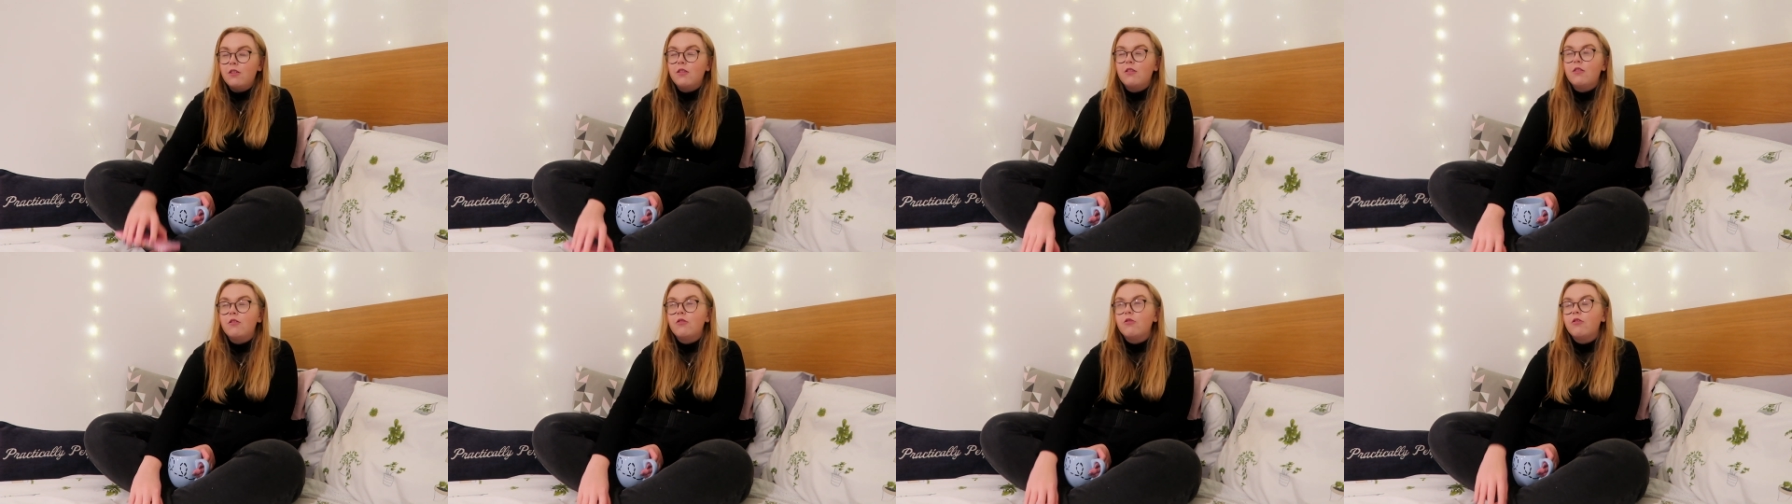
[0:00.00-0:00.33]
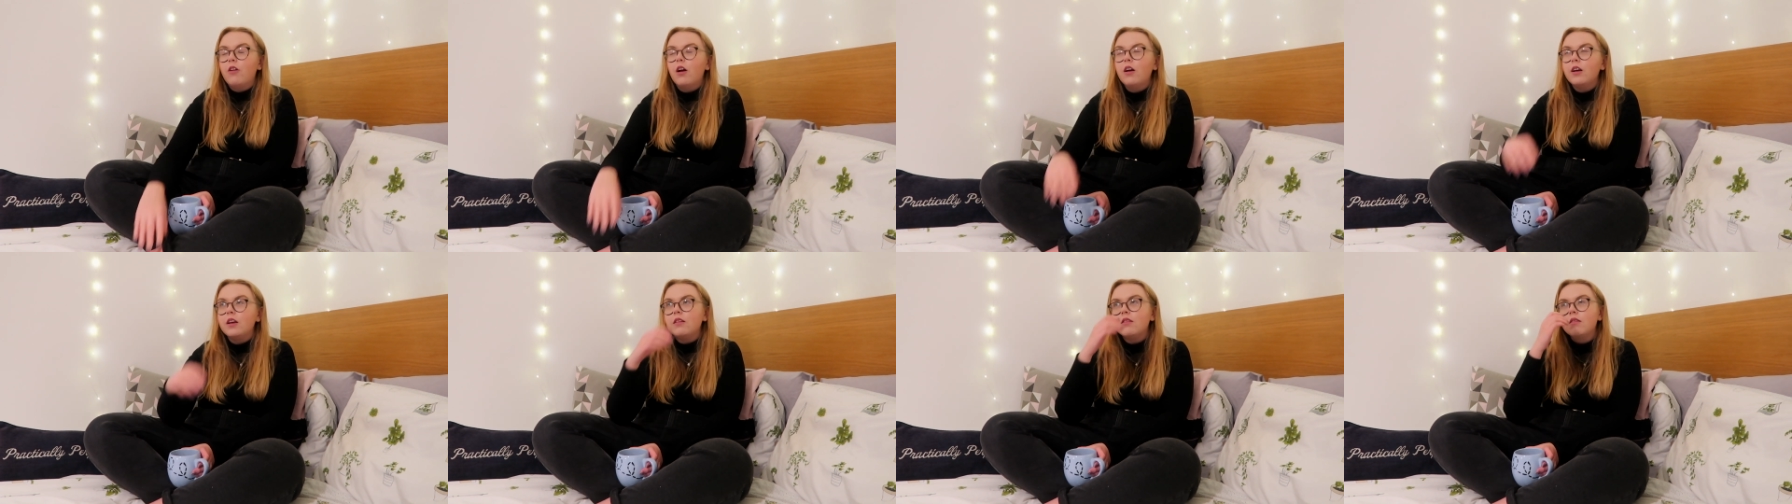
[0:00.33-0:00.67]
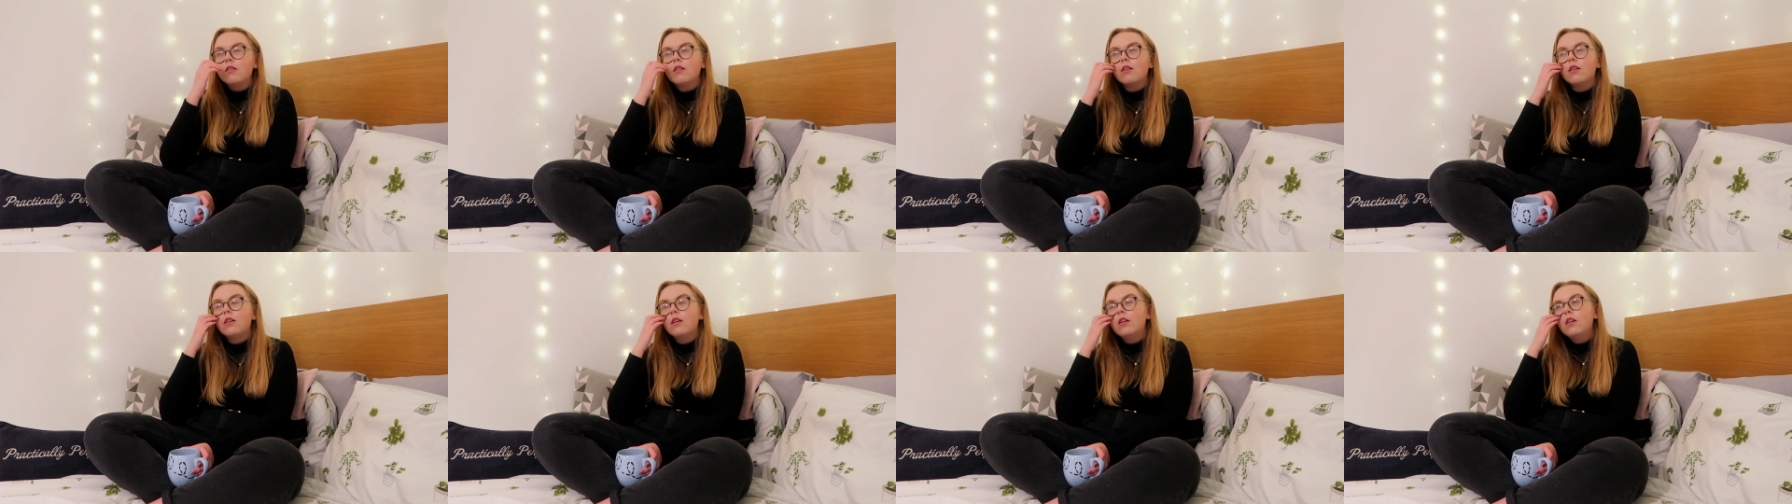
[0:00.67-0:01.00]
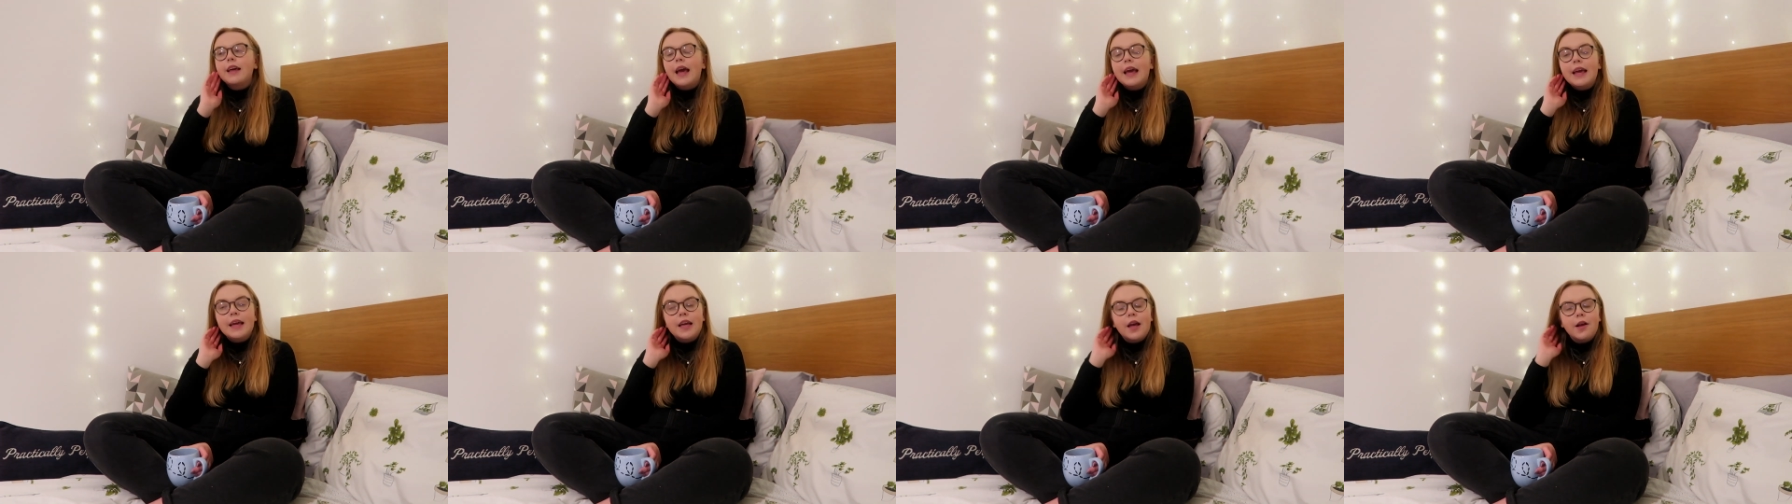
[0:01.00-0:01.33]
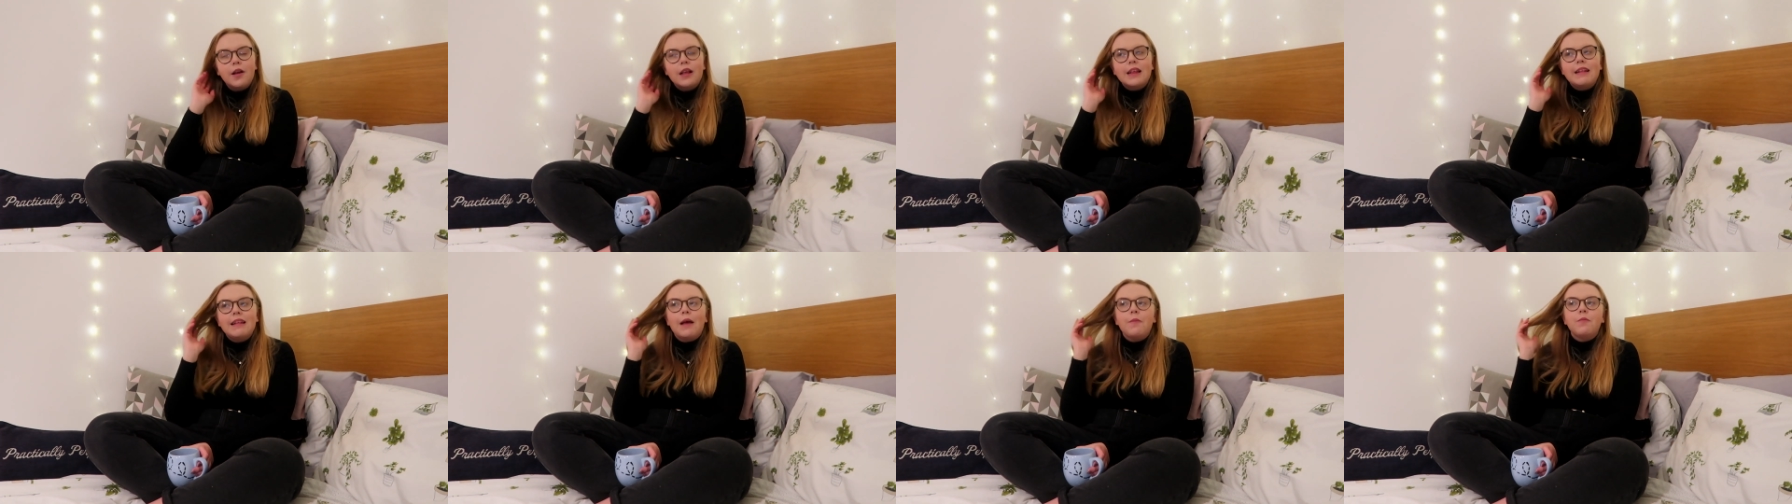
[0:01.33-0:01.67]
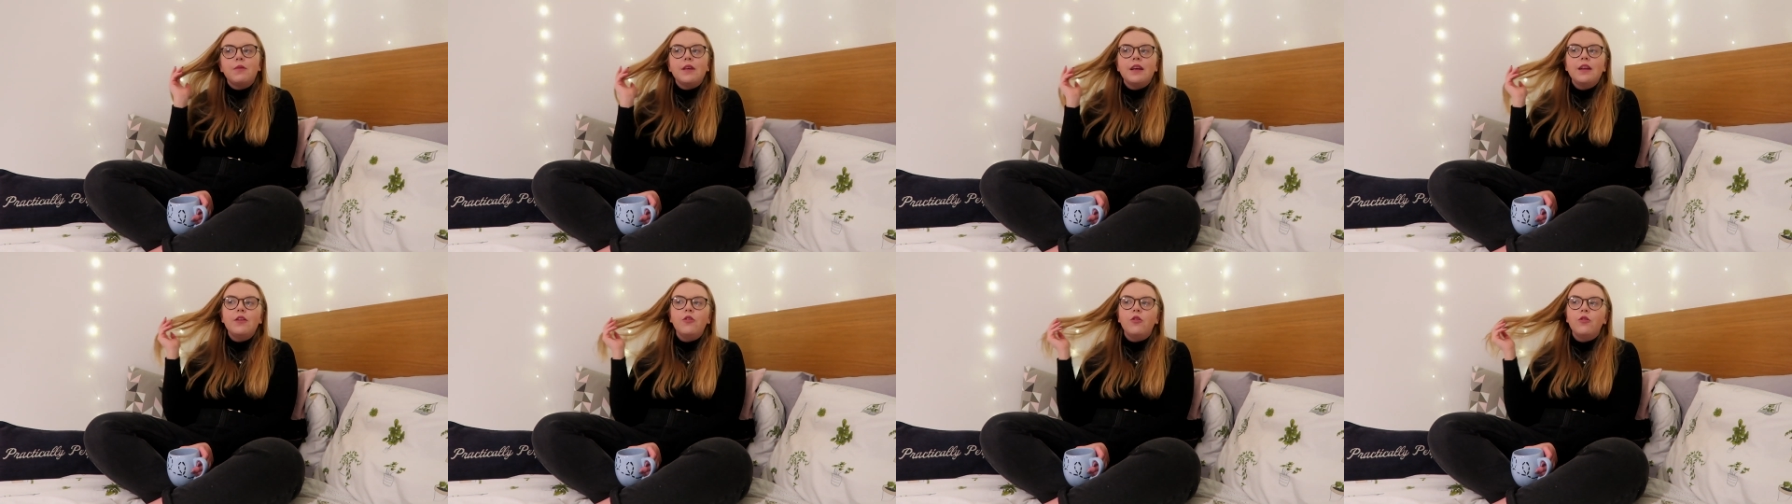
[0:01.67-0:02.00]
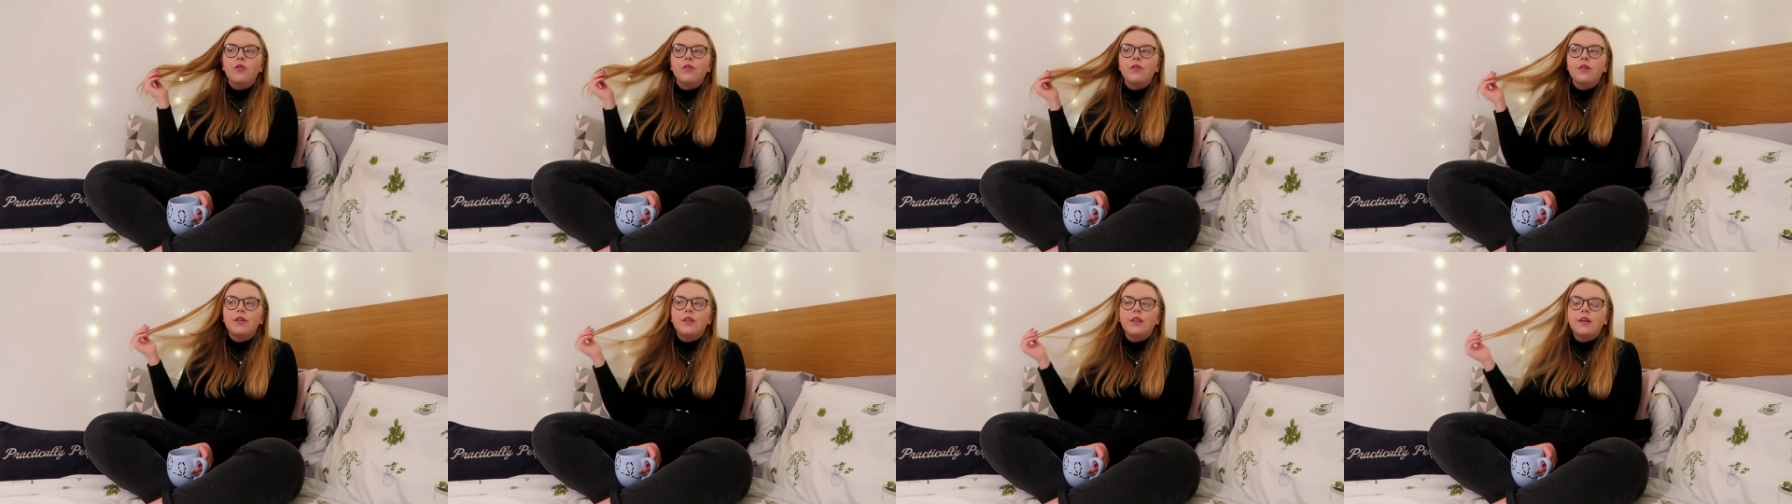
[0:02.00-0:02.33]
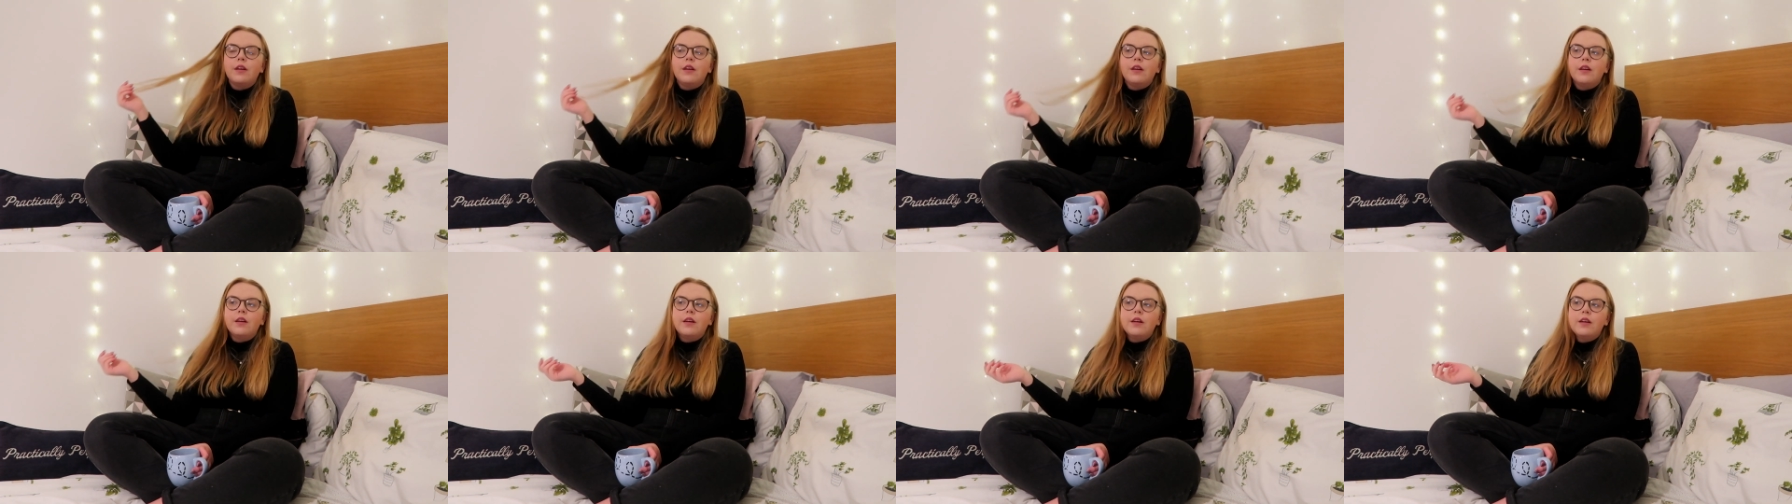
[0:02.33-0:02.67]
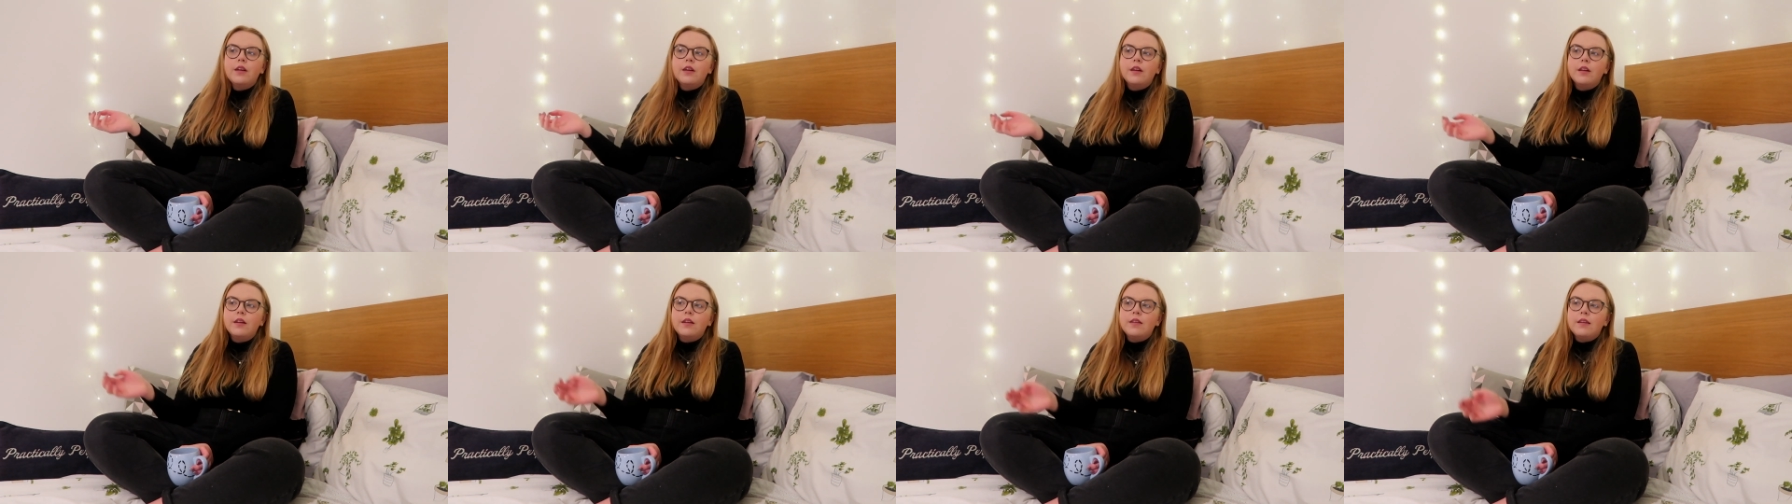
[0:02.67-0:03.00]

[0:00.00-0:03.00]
Christ. Getting accepted onto the